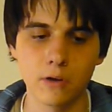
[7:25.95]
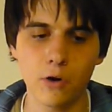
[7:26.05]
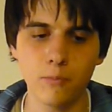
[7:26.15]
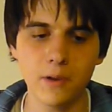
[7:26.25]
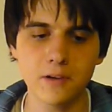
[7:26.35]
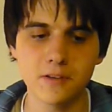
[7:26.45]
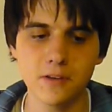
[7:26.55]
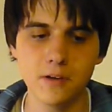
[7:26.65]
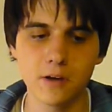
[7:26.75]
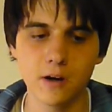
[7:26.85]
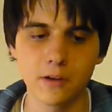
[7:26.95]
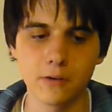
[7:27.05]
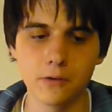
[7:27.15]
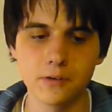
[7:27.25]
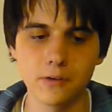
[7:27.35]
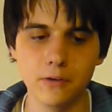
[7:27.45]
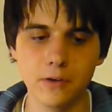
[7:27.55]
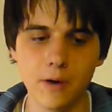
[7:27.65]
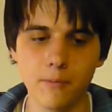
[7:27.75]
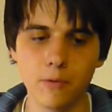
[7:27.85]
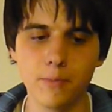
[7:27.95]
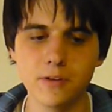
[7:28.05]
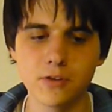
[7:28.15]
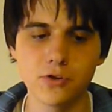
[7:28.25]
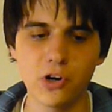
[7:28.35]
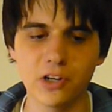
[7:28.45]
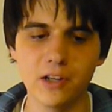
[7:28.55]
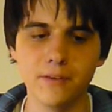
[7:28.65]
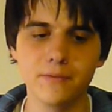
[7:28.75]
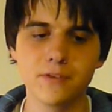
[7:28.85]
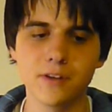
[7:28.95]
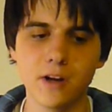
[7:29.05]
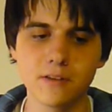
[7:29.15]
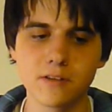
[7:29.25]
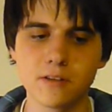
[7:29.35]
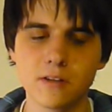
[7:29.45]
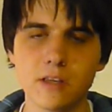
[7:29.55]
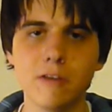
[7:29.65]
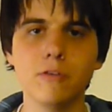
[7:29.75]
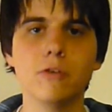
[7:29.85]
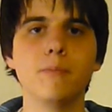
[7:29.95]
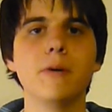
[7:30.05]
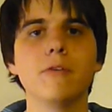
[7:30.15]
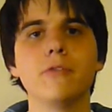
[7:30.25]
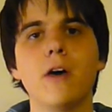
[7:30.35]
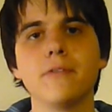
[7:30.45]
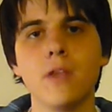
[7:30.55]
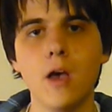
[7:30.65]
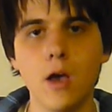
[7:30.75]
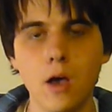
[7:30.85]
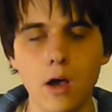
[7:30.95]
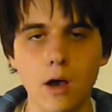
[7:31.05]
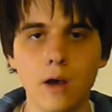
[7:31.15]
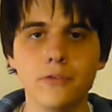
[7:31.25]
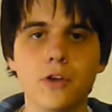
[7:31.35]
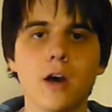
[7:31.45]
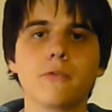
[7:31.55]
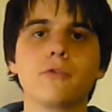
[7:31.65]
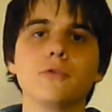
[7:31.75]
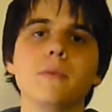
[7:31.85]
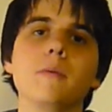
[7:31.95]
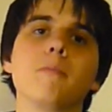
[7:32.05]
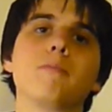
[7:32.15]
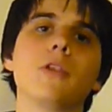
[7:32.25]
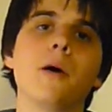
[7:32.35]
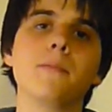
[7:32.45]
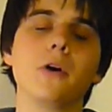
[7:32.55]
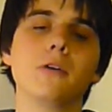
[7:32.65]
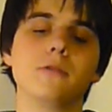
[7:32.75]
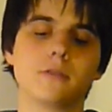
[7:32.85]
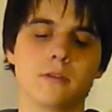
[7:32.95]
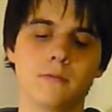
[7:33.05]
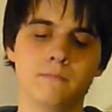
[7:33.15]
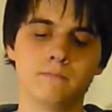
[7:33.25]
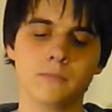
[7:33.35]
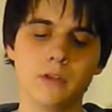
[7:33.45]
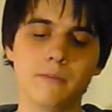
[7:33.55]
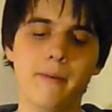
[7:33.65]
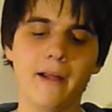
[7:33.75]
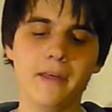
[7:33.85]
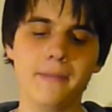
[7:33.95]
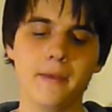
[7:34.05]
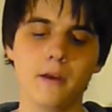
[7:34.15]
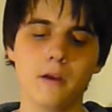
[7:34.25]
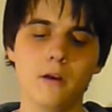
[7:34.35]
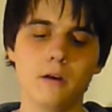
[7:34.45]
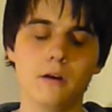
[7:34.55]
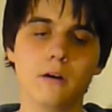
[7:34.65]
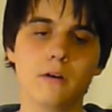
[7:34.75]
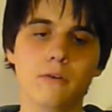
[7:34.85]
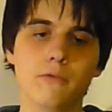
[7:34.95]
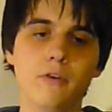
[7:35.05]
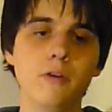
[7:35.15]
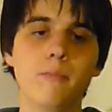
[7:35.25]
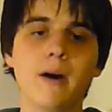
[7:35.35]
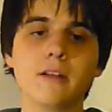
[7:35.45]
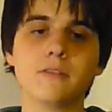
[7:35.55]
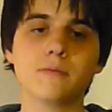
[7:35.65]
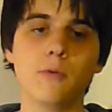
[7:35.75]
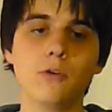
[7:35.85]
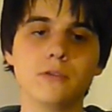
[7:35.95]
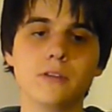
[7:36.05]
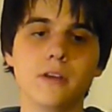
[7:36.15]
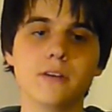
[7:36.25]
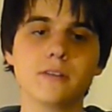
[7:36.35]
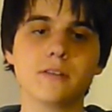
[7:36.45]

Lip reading: Complexity kind of grows when you get more bitter chocolate, starts giving you a bit of that dark fruit, maybe plum notes on the palate. Very balanced maltiness.